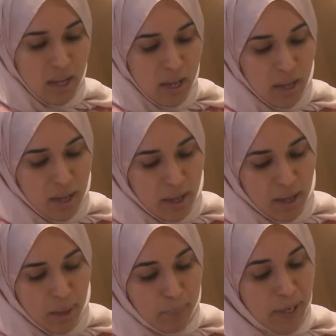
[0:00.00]

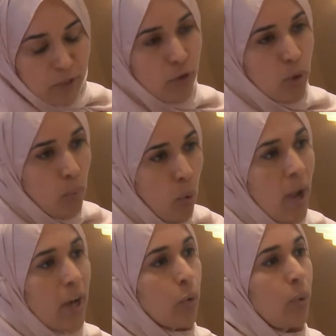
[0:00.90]
A platform
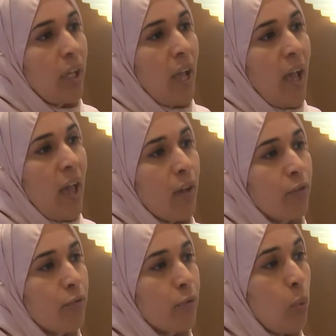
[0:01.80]
where we
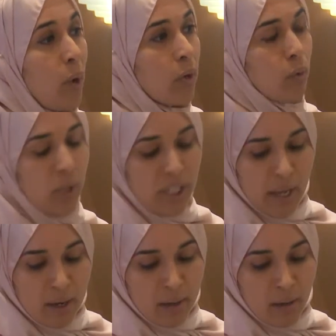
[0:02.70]

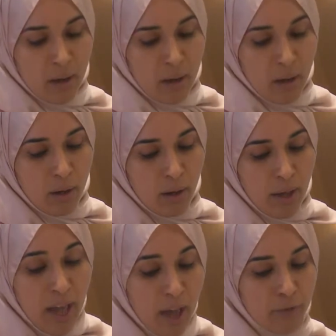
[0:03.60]
can
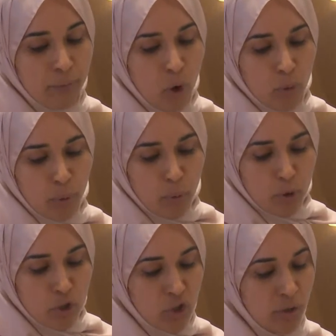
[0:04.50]
have more
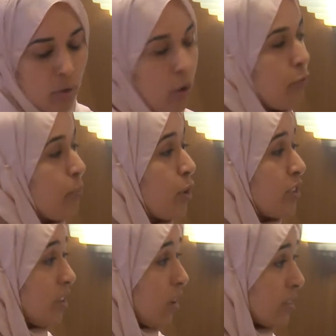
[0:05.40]
promotion of
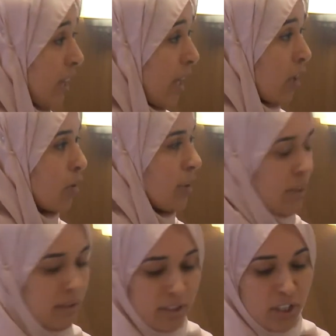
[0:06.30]
political dialogue in
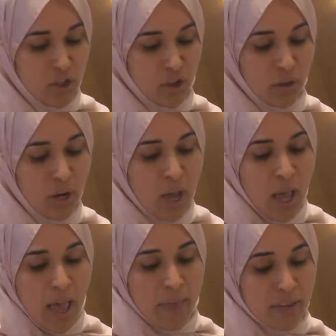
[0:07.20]
the region,
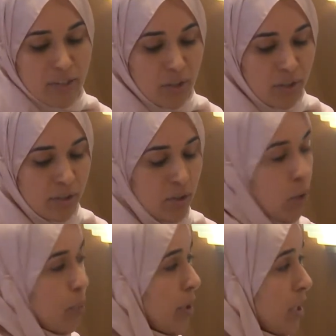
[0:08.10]
and the security
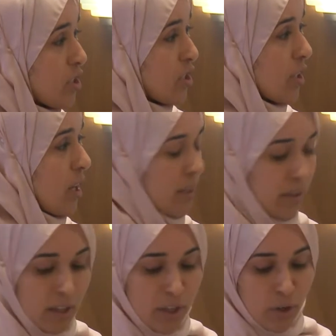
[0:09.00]
cooperation and
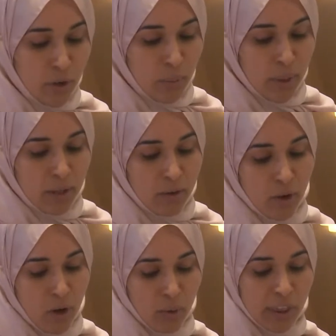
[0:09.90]
the economic
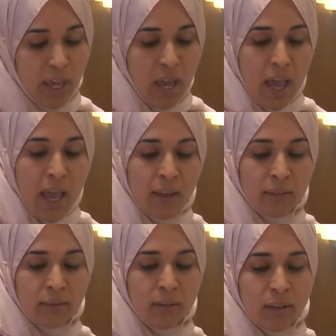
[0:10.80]
growth
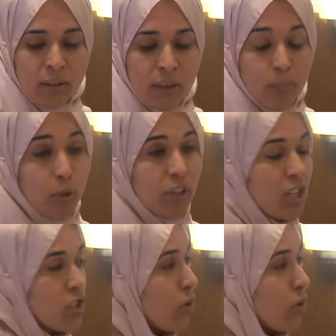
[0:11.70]
and the protection